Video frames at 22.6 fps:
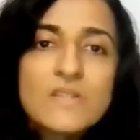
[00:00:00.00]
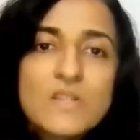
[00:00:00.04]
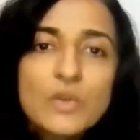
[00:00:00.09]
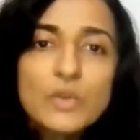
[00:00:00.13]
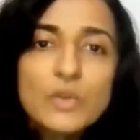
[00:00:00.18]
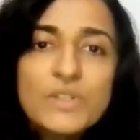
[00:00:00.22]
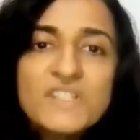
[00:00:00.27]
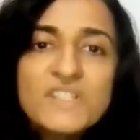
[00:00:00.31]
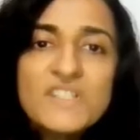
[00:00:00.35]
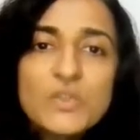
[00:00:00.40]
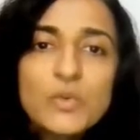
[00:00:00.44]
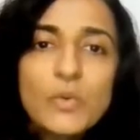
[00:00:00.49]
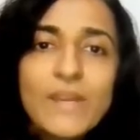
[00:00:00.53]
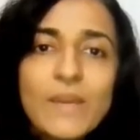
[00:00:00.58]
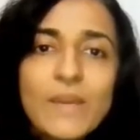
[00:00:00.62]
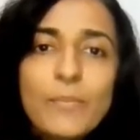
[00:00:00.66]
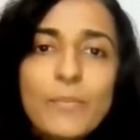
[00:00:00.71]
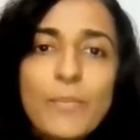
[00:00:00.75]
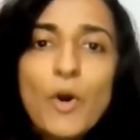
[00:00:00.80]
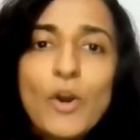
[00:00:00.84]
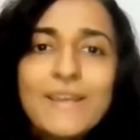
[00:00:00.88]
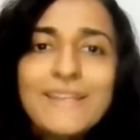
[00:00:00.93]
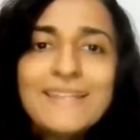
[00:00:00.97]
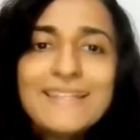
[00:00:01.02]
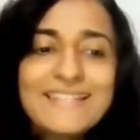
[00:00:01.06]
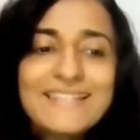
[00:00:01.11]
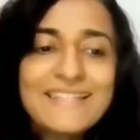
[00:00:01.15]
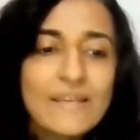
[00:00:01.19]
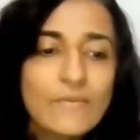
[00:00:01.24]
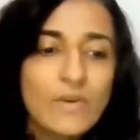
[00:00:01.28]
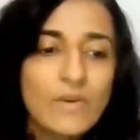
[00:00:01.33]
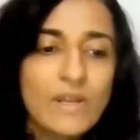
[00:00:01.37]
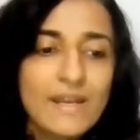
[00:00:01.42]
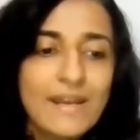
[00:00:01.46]
So this
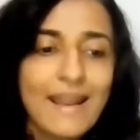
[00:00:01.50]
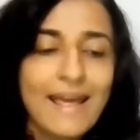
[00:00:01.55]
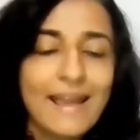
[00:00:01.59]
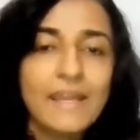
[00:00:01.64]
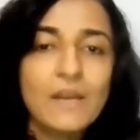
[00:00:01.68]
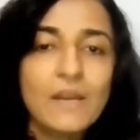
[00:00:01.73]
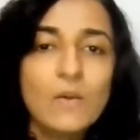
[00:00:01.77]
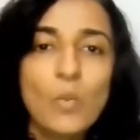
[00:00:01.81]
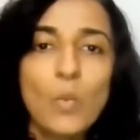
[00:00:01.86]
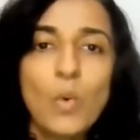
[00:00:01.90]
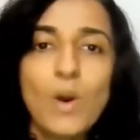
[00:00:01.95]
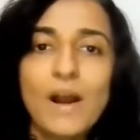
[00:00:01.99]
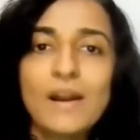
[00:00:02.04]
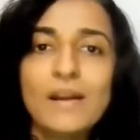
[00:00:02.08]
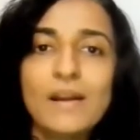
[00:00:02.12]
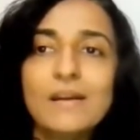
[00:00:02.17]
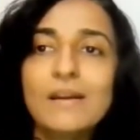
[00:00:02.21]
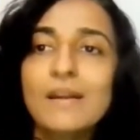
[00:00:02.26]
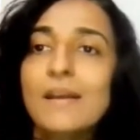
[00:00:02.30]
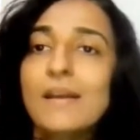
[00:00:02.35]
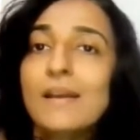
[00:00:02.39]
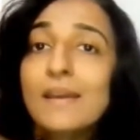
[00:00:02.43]
3.791